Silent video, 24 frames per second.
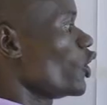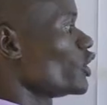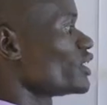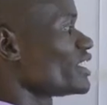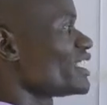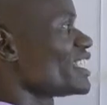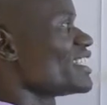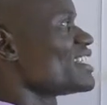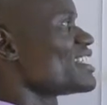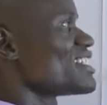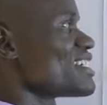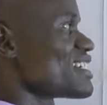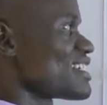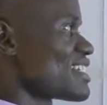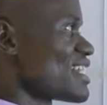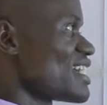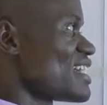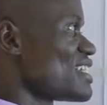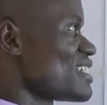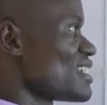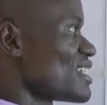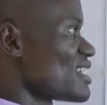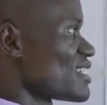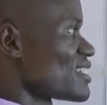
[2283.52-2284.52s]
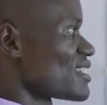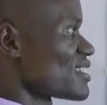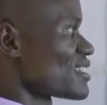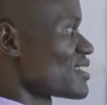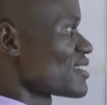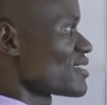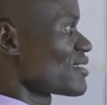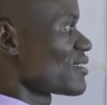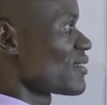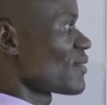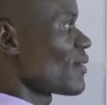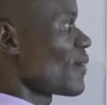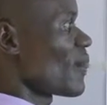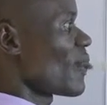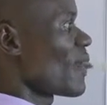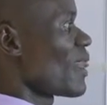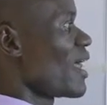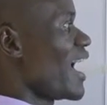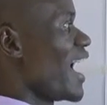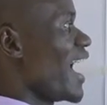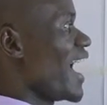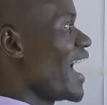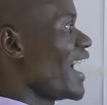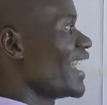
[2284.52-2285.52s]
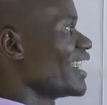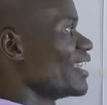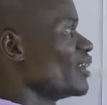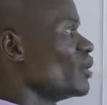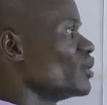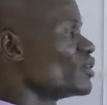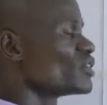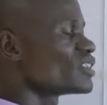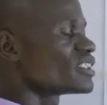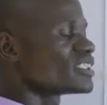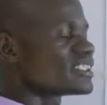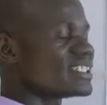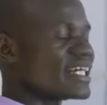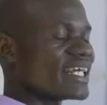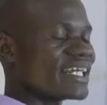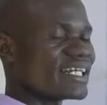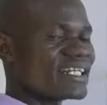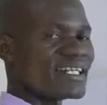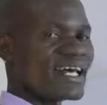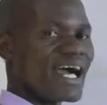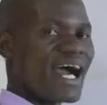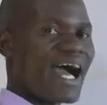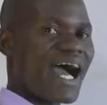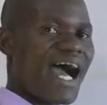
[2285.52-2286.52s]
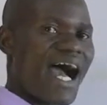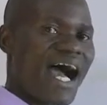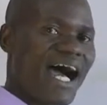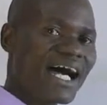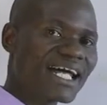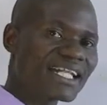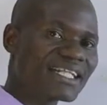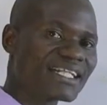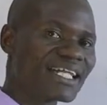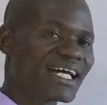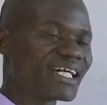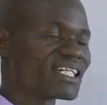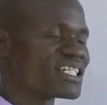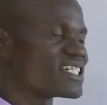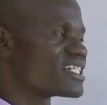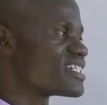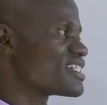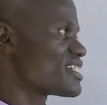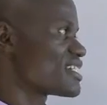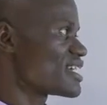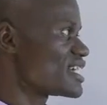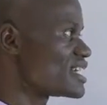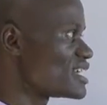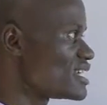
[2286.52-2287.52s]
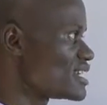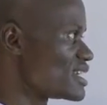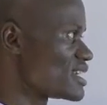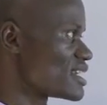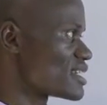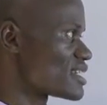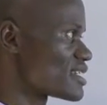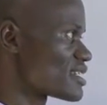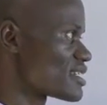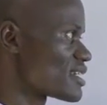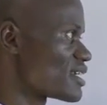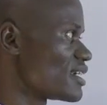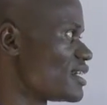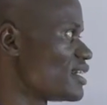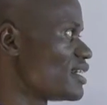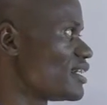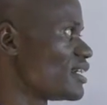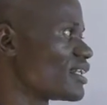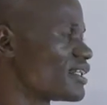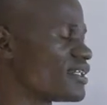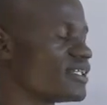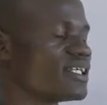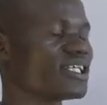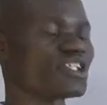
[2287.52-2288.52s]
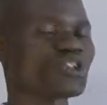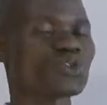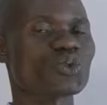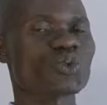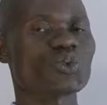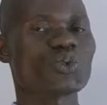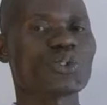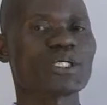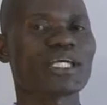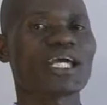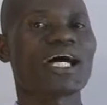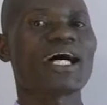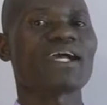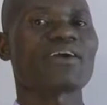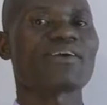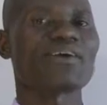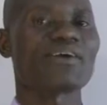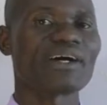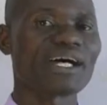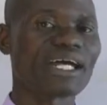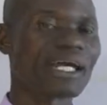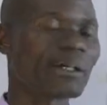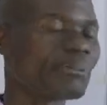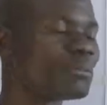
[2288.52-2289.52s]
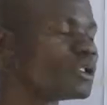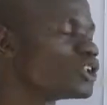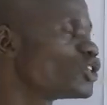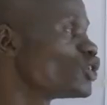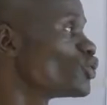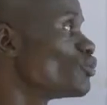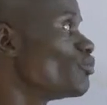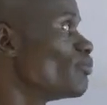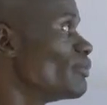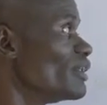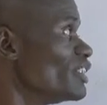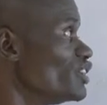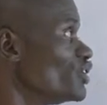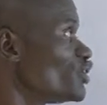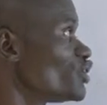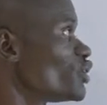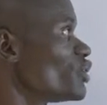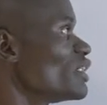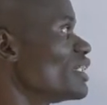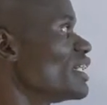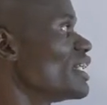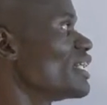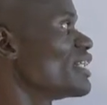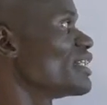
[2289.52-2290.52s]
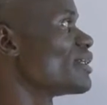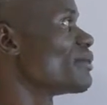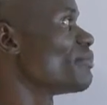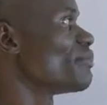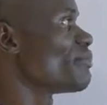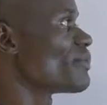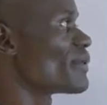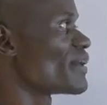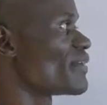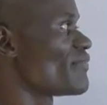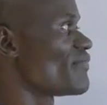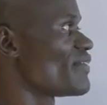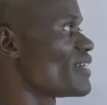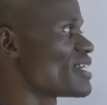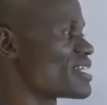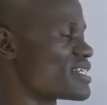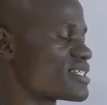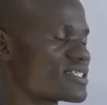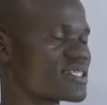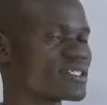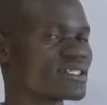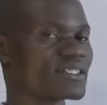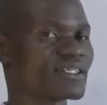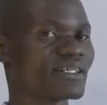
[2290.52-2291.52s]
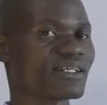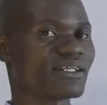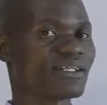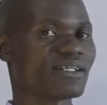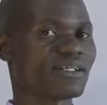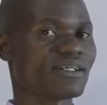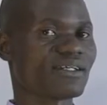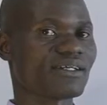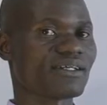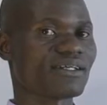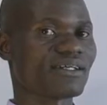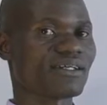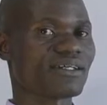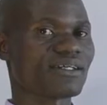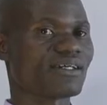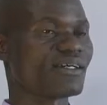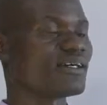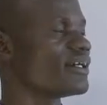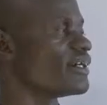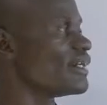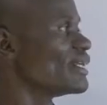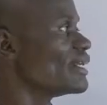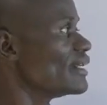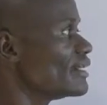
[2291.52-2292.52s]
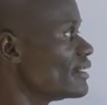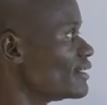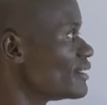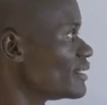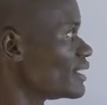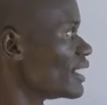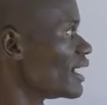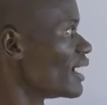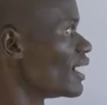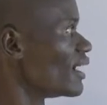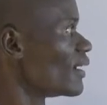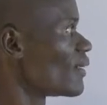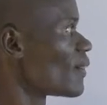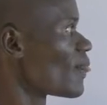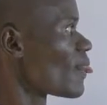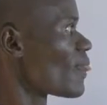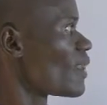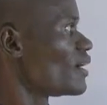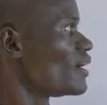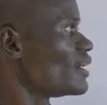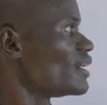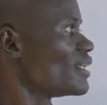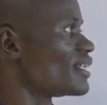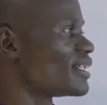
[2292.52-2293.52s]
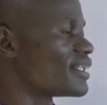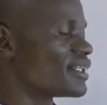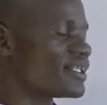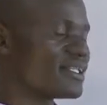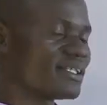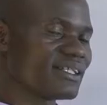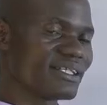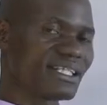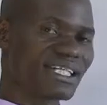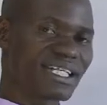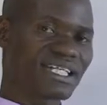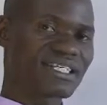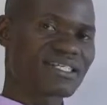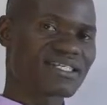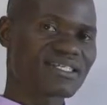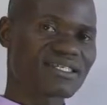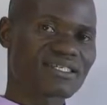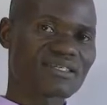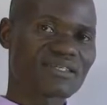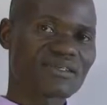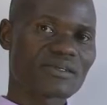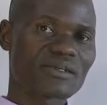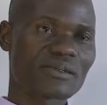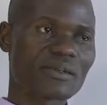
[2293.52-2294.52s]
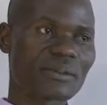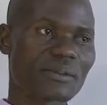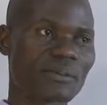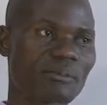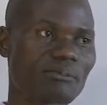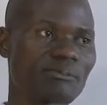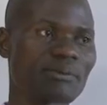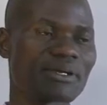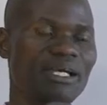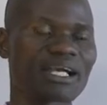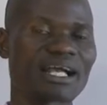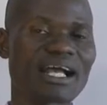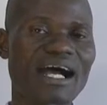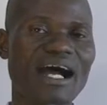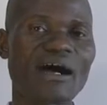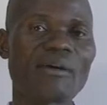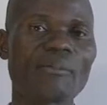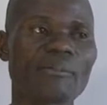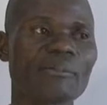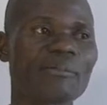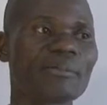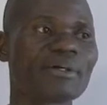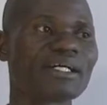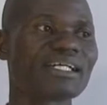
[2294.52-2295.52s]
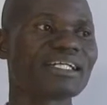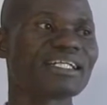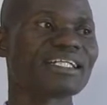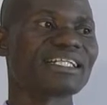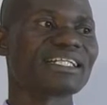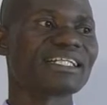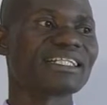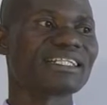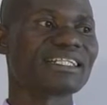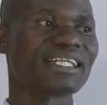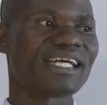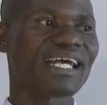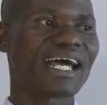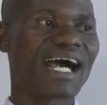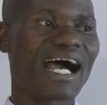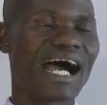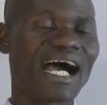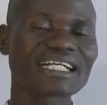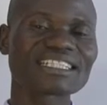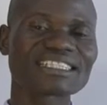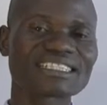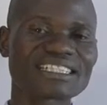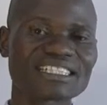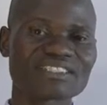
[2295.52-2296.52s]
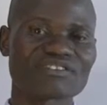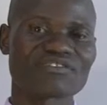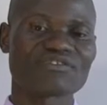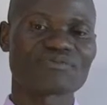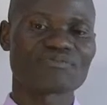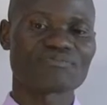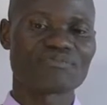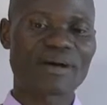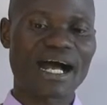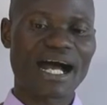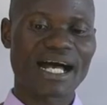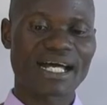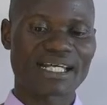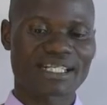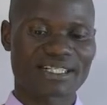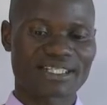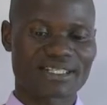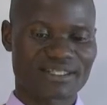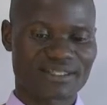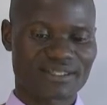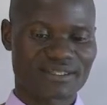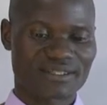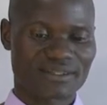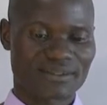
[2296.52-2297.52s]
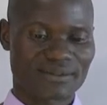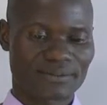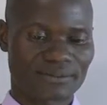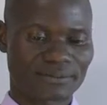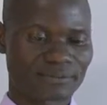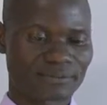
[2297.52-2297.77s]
ocean trenches alongside other trenches that we are able to mention in the previous area, this becomes the active part,